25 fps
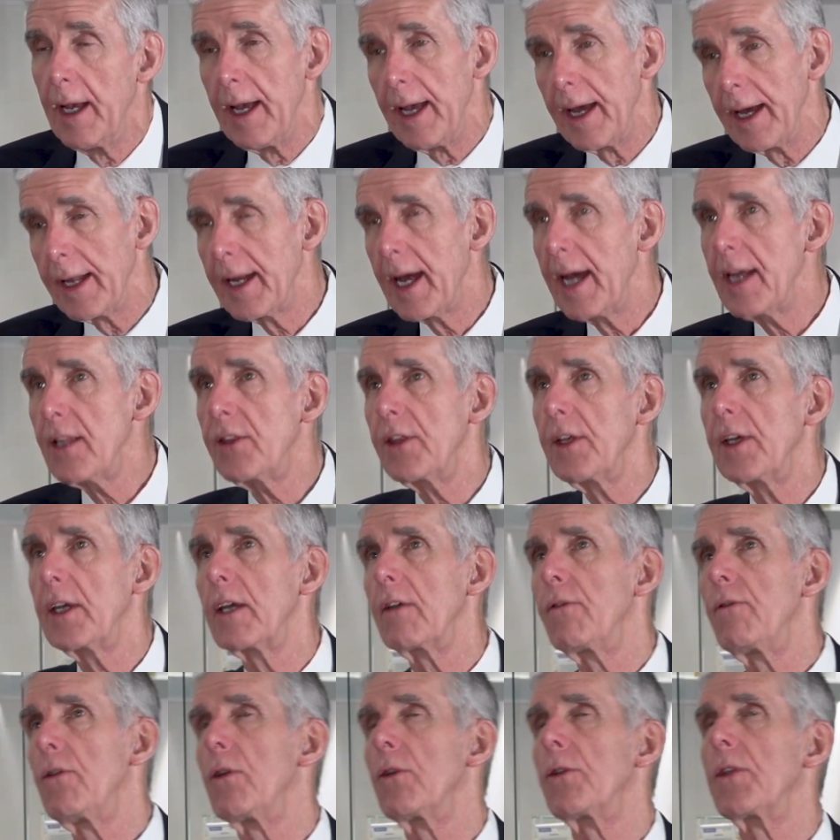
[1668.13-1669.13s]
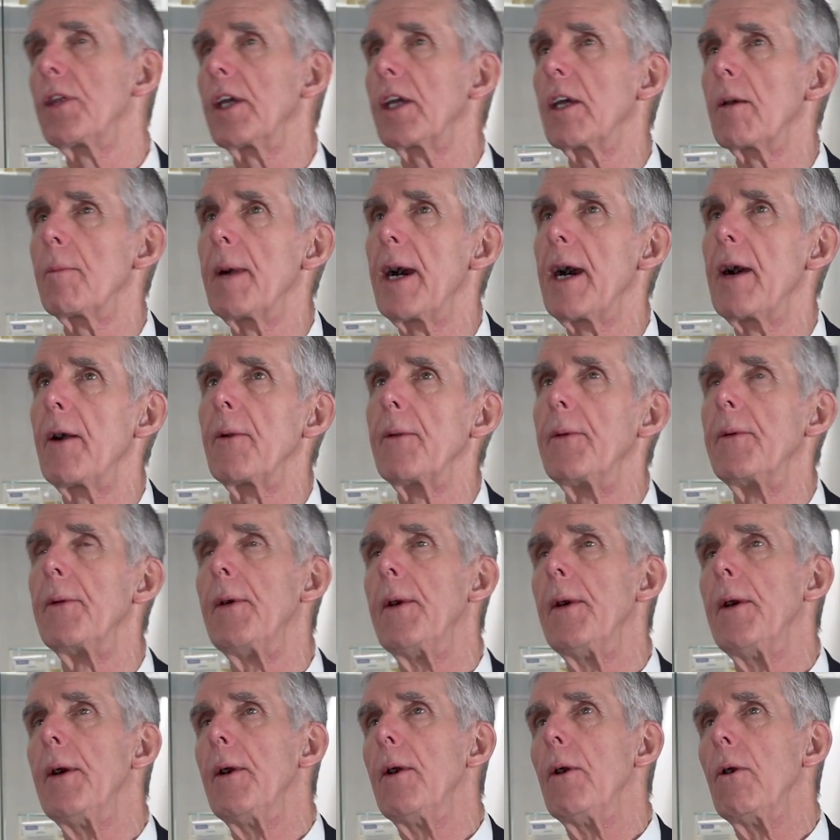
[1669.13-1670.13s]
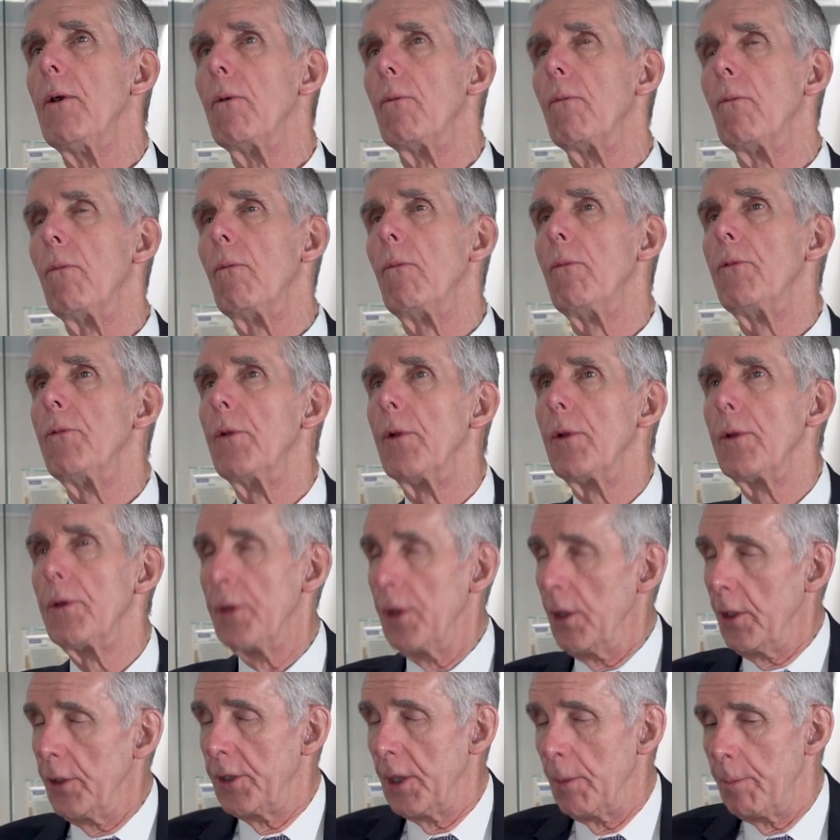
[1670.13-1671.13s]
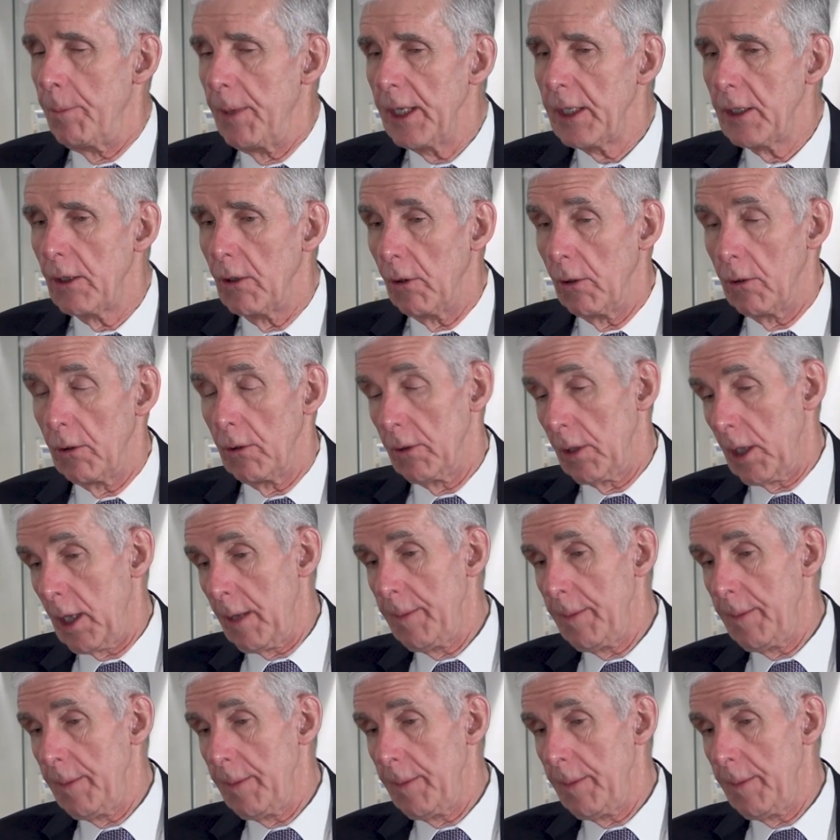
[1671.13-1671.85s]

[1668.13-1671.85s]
And I think if you think about the big goal,